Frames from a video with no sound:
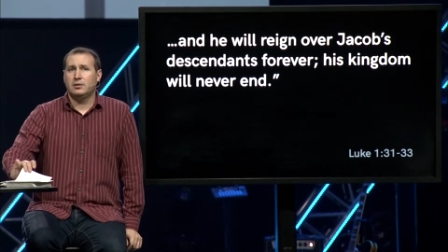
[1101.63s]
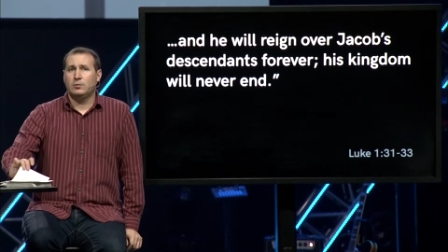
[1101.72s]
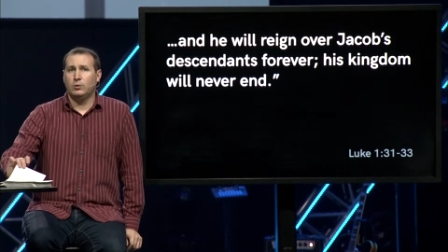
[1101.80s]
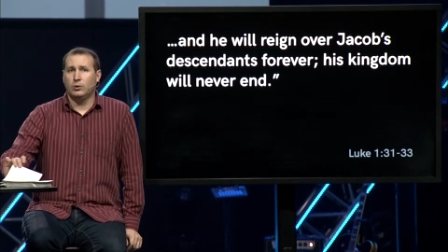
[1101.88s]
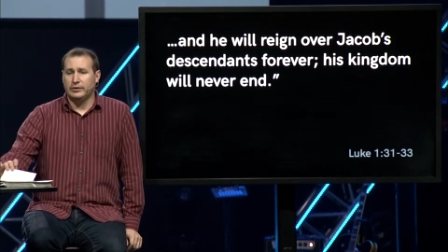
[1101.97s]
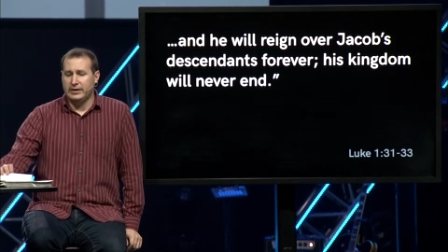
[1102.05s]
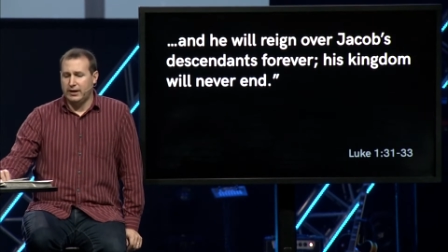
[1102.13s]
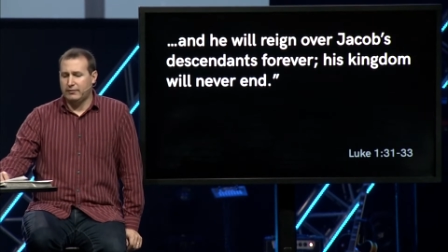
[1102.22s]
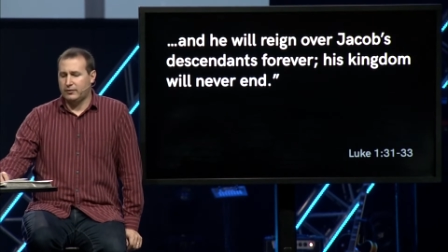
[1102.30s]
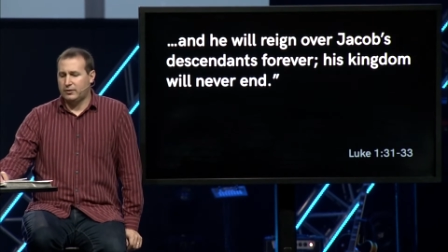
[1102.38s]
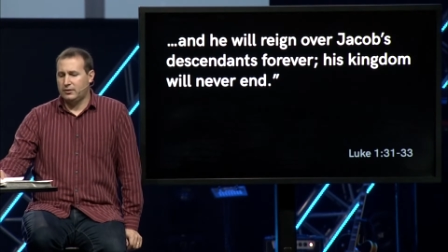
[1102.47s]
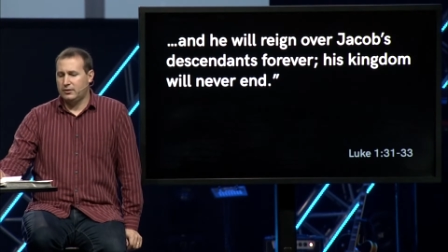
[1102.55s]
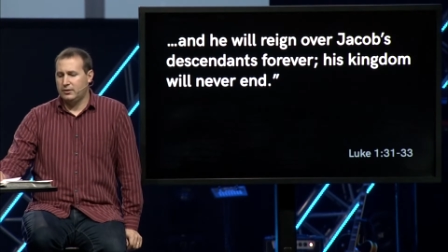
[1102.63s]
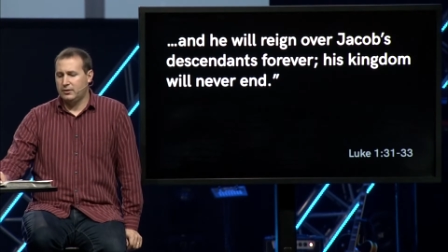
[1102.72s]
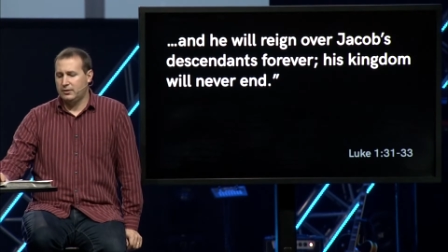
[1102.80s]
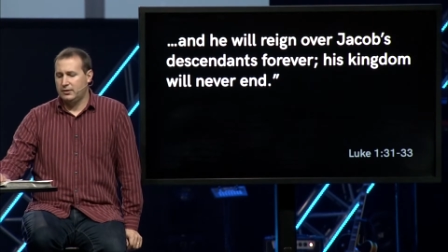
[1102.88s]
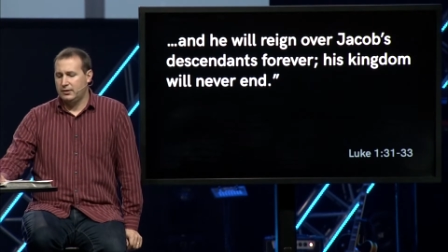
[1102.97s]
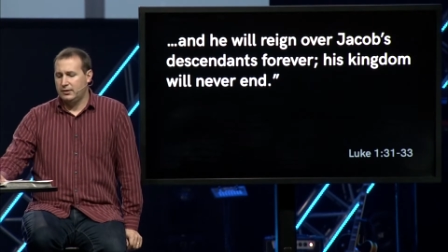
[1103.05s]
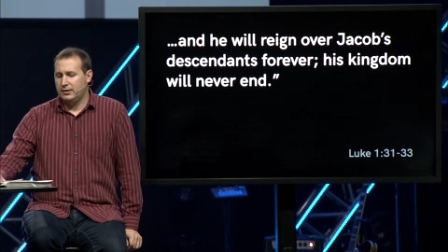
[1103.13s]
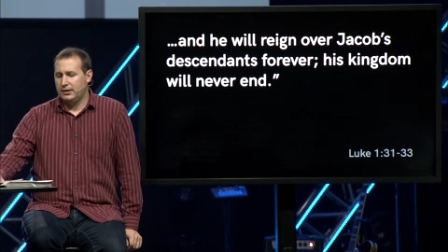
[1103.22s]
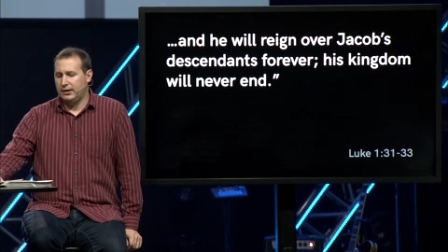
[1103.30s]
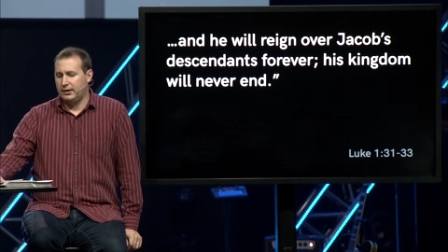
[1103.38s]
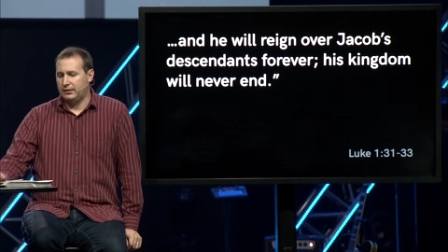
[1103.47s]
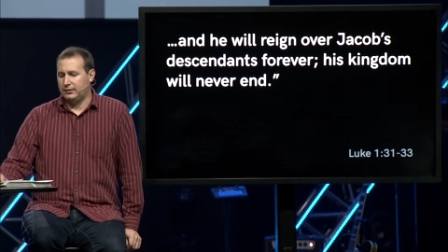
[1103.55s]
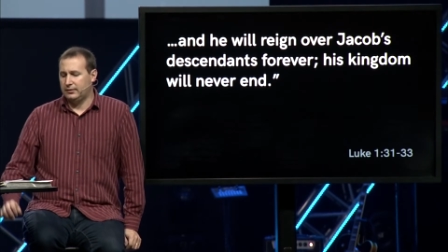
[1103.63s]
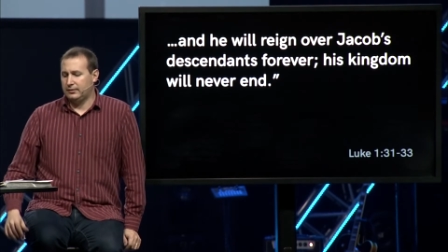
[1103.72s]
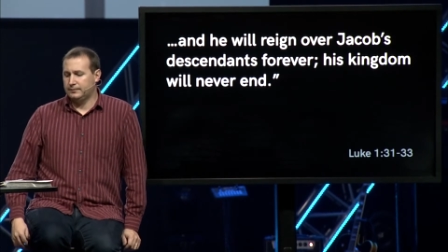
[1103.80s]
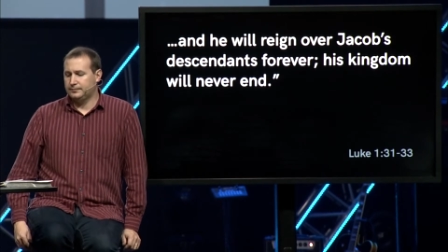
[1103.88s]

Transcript: will never end.